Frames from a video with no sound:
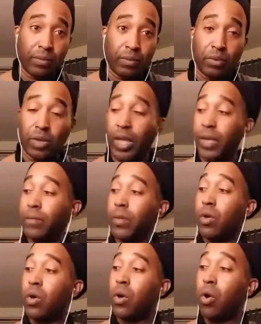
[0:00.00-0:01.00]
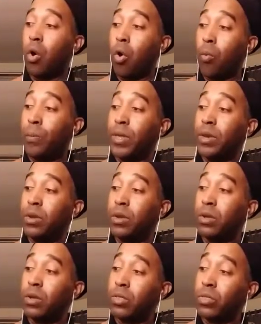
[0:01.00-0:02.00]
Okay?
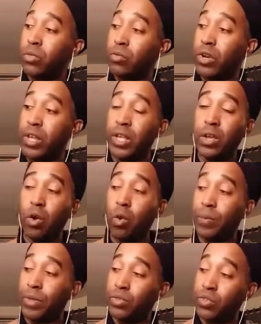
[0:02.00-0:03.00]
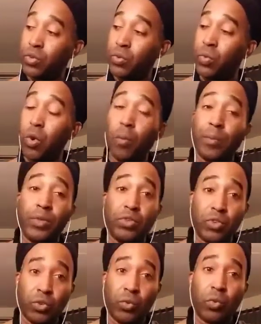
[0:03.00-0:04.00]
Open 3, open 2, open
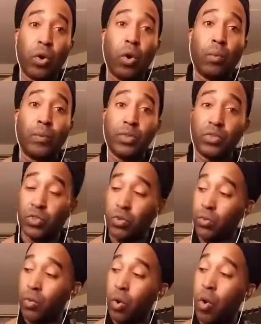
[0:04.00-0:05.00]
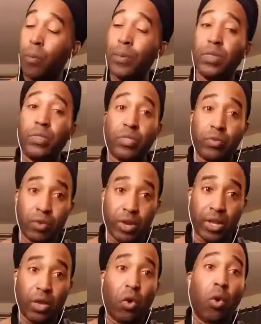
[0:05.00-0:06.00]
2, open 2, open
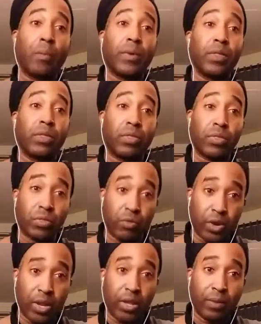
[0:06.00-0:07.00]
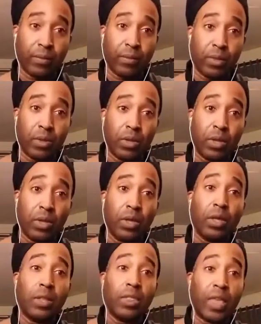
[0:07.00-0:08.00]
3, open 3.
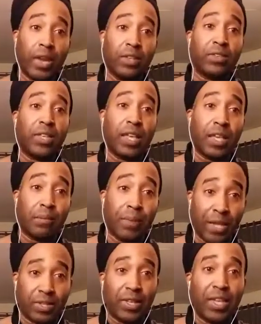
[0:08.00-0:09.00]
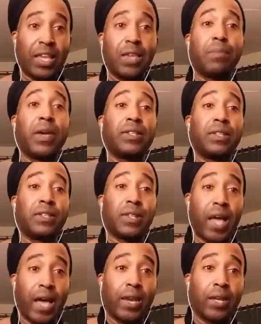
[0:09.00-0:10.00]
That is the basic E
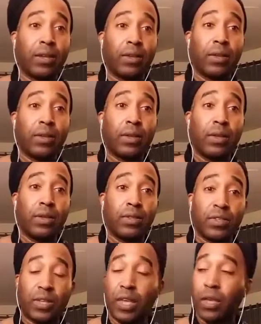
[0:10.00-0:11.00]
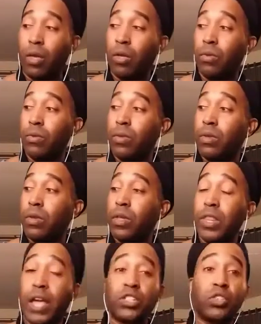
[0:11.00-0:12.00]
pentatonic scale.
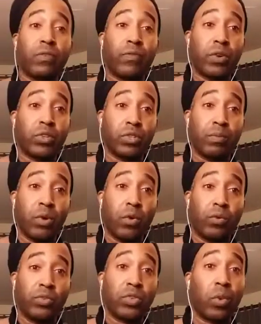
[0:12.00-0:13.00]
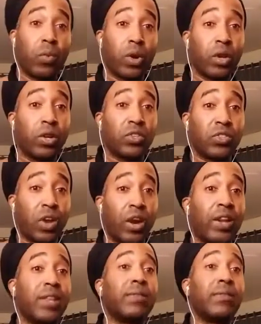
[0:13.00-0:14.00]
That's your first mode. So we're going to
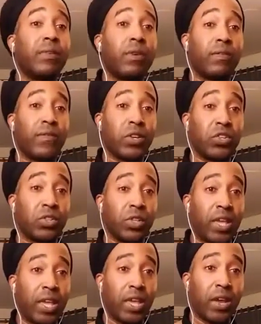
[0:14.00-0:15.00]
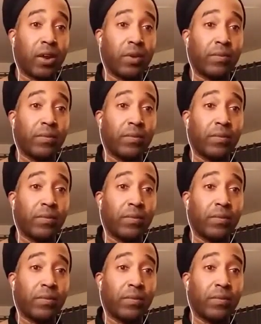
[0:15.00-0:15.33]
start it officially here